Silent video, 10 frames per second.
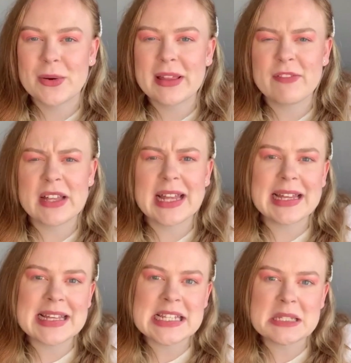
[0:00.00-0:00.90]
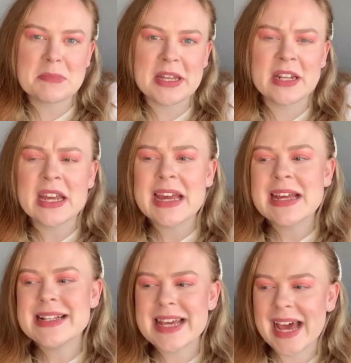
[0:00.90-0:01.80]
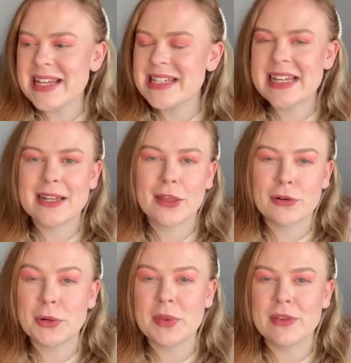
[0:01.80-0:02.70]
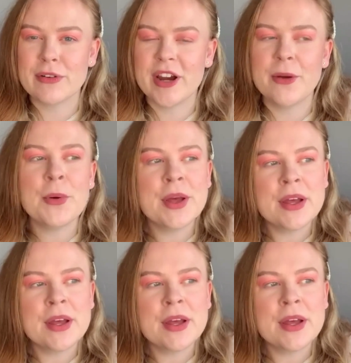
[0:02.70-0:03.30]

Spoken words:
I feel like this has been tested through and through.